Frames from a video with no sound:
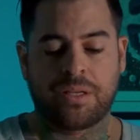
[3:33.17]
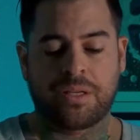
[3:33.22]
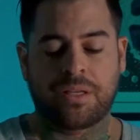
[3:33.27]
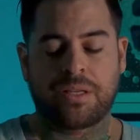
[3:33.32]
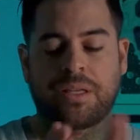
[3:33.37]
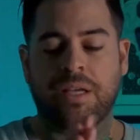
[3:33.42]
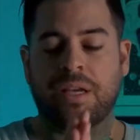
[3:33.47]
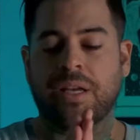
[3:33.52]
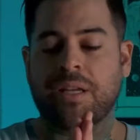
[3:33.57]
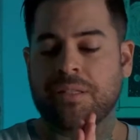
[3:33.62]

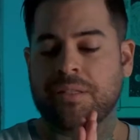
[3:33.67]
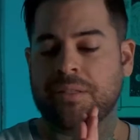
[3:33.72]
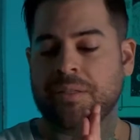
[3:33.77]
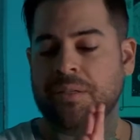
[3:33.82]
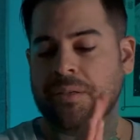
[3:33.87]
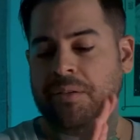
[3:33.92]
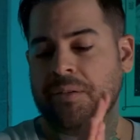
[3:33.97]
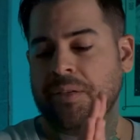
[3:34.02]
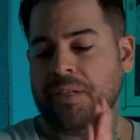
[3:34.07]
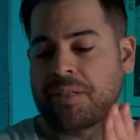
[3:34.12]

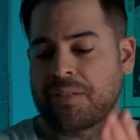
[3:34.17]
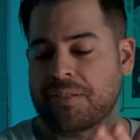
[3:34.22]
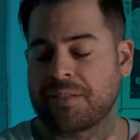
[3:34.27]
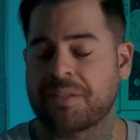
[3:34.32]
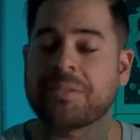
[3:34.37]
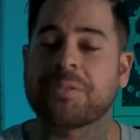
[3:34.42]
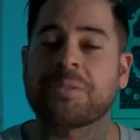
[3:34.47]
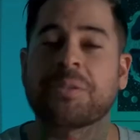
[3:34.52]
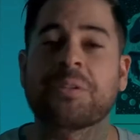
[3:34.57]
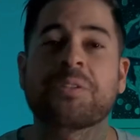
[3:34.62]
Cancerians,
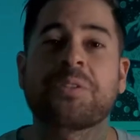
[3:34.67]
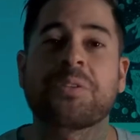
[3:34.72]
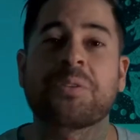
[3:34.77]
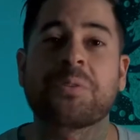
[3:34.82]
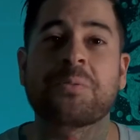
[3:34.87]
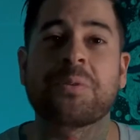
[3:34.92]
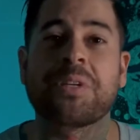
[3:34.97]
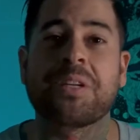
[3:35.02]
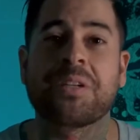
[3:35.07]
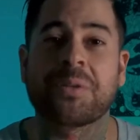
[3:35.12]
let's start
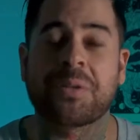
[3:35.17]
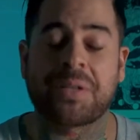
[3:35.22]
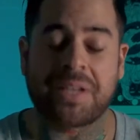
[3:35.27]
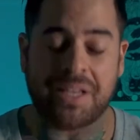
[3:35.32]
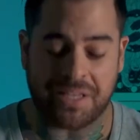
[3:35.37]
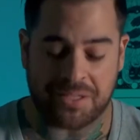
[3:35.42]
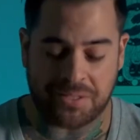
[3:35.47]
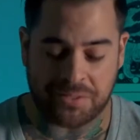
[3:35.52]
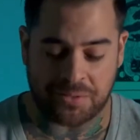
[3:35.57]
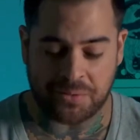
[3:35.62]
your read.
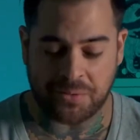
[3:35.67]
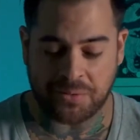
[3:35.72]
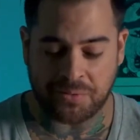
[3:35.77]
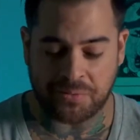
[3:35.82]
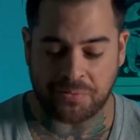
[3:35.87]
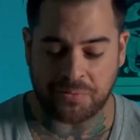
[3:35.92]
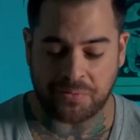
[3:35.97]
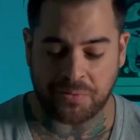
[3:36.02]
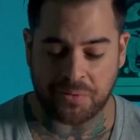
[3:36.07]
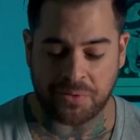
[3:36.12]
Okay, so
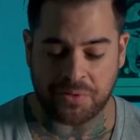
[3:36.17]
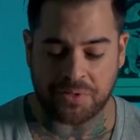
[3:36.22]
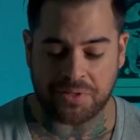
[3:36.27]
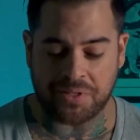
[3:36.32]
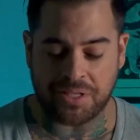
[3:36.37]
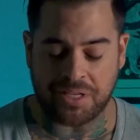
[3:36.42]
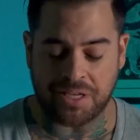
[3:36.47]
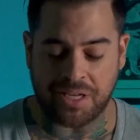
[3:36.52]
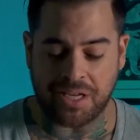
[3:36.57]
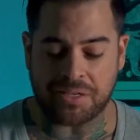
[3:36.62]
for
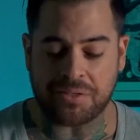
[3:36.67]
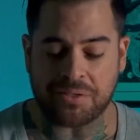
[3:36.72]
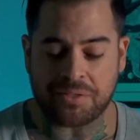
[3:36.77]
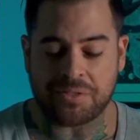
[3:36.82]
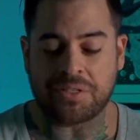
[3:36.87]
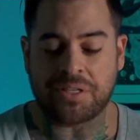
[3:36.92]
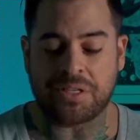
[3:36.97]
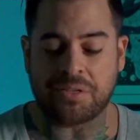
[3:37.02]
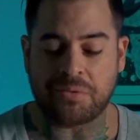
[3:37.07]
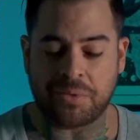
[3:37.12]
the
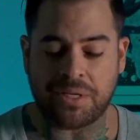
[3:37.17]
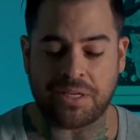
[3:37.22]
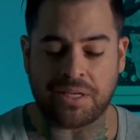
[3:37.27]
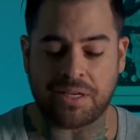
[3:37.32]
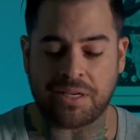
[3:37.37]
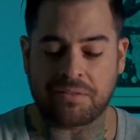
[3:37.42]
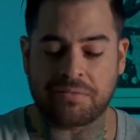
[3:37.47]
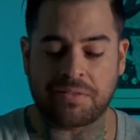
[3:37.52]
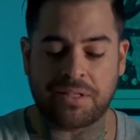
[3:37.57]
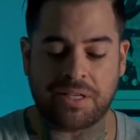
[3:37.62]
energy, we
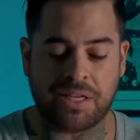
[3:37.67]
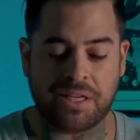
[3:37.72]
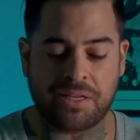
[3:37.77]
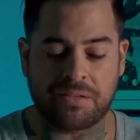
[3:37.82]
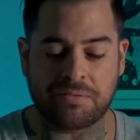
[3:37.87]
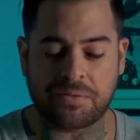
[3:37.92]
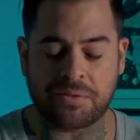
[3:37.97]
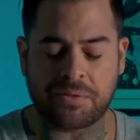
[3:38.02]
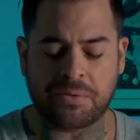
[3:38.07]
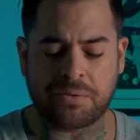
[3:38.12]
have the 8
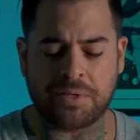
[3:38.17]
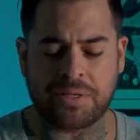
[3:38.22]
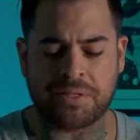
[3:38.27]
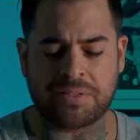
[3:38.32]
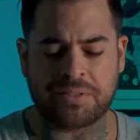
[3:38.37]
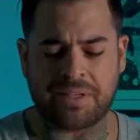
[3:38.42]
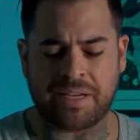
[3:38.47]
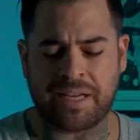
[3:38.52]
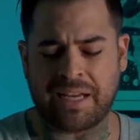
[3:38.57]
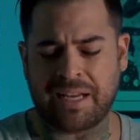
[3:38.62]
of
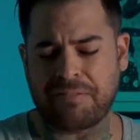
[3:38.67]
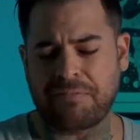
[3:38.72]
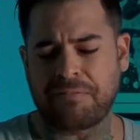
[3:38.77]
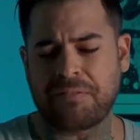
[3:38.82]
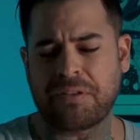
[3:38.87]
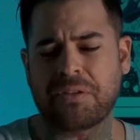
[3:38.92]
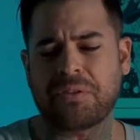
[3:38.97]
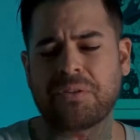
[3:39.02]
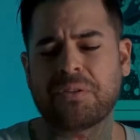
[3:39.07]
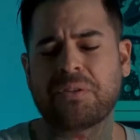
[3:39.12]
Coins. I
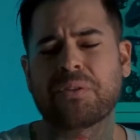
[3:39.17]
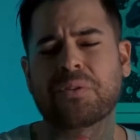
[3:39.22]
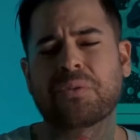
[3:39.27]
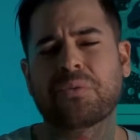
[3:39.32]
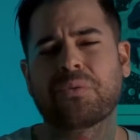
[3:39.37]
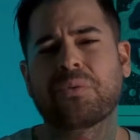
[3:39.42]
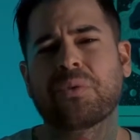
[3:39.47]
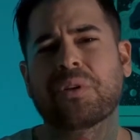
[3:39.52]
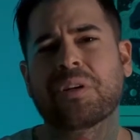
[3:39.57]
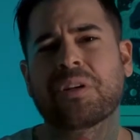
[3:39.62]
feel you're
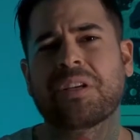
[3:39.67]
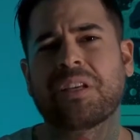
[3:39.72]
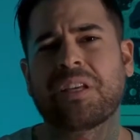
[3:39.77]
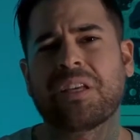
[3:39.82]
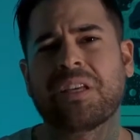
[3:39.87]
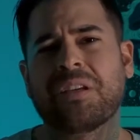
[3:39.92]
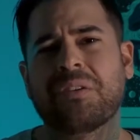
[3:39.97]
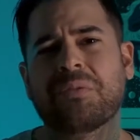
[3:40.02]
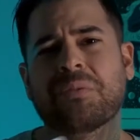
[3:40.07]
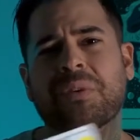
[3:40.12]

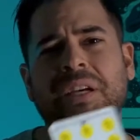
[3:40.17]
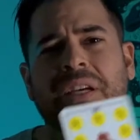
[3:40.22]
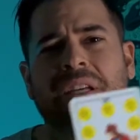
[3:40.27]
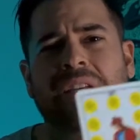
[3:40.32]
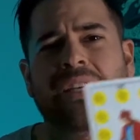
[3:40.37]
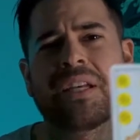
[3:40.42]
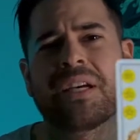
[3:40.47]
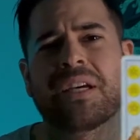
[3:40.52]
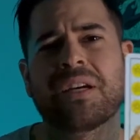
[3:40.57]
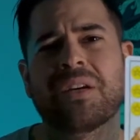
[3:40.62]
working right
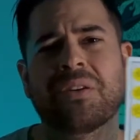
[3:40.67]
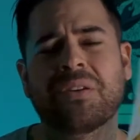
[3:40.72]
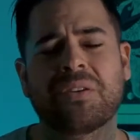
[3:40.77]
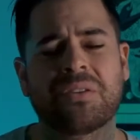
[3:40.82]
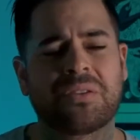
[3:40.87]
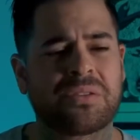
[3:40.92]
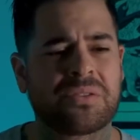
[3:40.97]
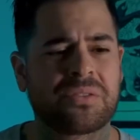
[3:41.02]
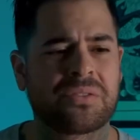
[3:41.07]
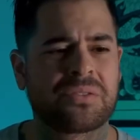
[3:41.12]
now.
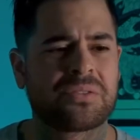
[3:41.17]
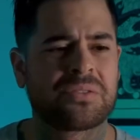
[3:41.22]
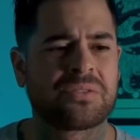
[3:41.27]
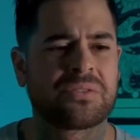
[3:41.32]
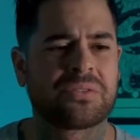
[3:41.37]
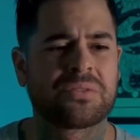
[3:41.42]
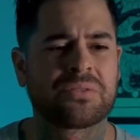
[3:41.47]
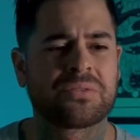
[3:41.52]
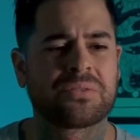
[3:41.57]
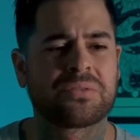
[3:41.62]

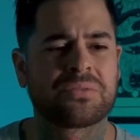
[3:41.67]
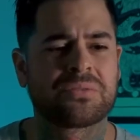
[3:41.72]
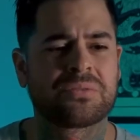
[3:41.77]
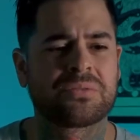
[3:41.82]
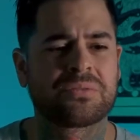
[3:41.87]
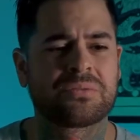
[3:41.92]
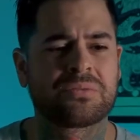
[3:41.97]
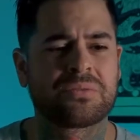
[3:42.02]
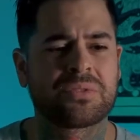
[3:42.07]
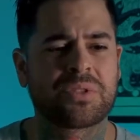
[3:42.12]

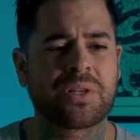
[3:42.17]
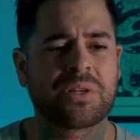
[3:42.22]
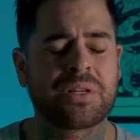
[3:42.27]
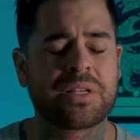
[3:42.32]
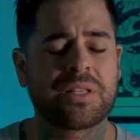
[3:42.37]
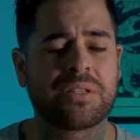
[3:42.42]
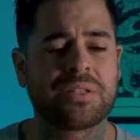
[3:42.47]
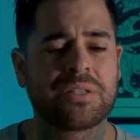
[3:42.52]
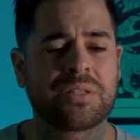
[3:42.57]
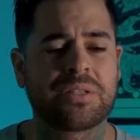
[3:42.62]
Sorry,
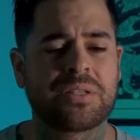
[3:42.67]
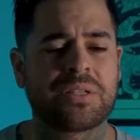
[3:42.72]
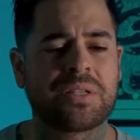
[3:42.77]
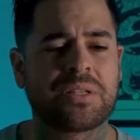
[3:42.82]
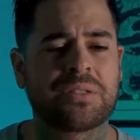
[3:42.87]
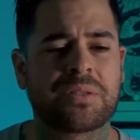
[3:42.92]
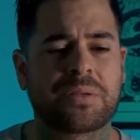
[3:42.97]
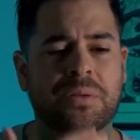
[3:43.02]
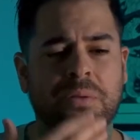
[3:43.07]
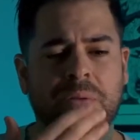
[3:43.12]
this is
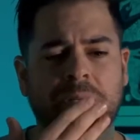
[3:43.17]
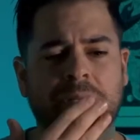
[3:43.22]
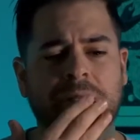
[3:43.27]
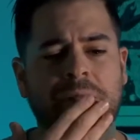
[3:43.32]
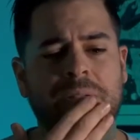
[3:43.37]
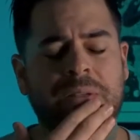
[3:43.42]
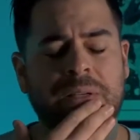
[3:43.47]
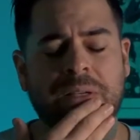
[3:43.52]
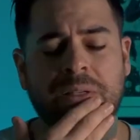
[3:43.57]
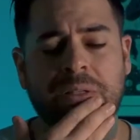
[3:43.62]
6 of
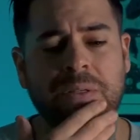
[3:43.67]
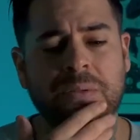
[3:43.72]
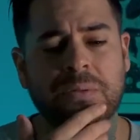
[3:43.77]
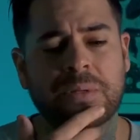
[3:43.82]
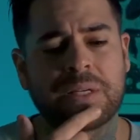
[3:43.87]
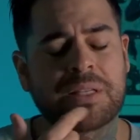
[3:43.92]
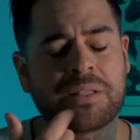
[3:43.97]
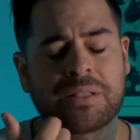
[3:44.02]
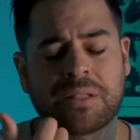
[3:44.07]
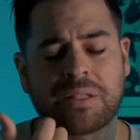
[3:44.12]
Coins. I don't know
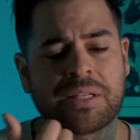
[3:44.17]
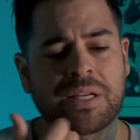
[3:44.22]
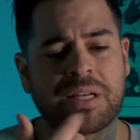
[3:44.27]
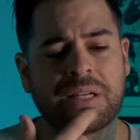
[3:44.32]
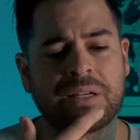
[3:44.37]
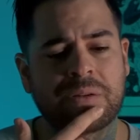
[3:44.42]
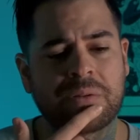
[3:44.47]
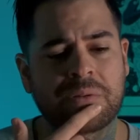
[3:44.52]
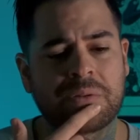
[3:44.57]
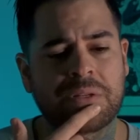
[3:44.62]
why I thought
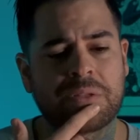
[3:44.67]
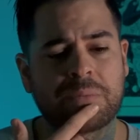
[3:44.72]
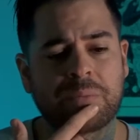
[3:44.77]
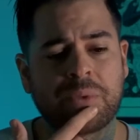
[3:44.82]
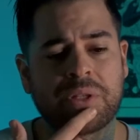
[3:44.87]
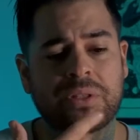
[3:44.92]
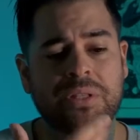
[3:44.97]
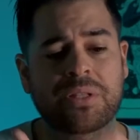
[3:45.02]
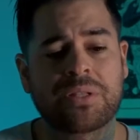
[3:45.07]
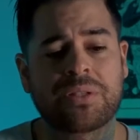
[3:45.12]
8 of Coins,
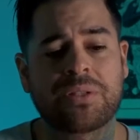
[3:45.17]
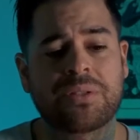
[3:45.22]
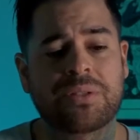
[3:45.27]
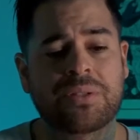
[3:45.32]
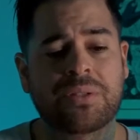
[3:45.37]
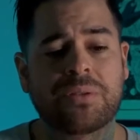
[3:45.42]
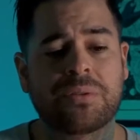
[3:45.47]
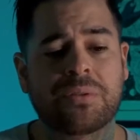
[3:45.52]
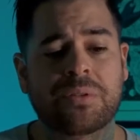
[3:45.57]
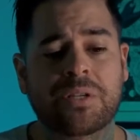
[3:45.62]
but this is
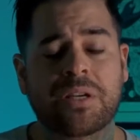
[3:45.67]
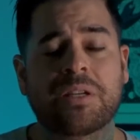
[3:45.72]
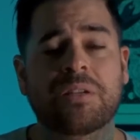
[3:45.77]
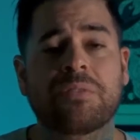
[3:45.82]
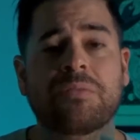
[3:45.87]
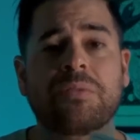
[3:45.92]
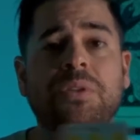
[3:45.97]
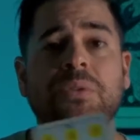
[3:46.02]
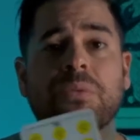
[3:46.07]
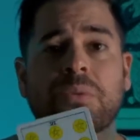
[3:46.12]
still kind
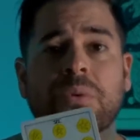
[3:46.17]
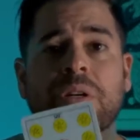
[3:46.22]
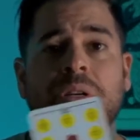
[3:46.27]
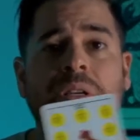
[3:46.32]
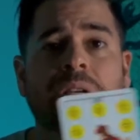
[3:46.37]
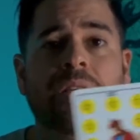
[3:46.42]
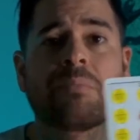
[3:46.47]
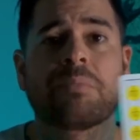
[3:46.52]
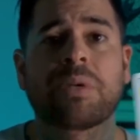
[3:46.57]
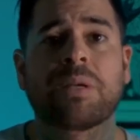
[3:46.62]
of you working.